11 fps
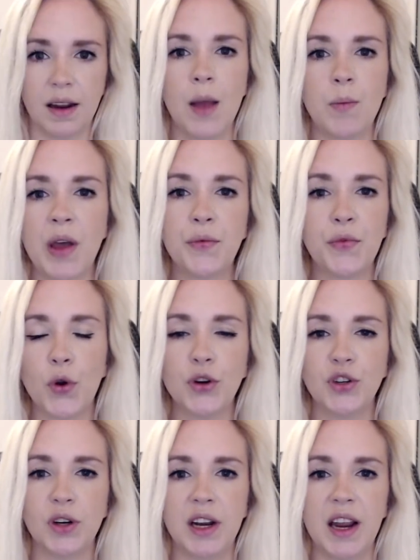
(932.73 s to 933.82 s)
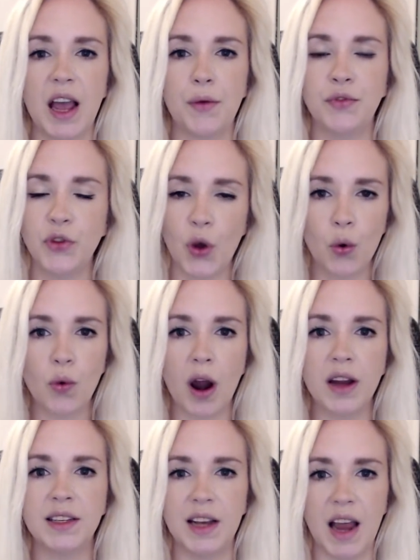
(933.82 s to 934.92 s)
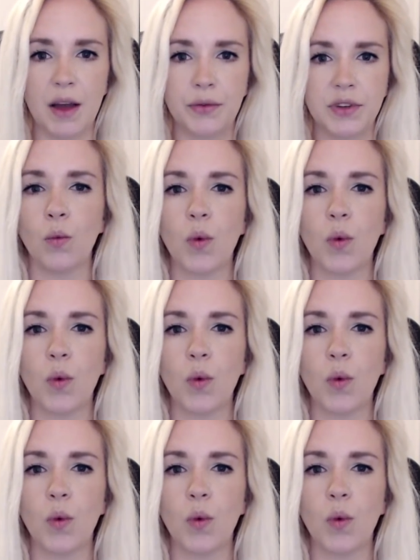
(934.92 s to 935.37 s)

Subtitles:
Men virtually have no rights left,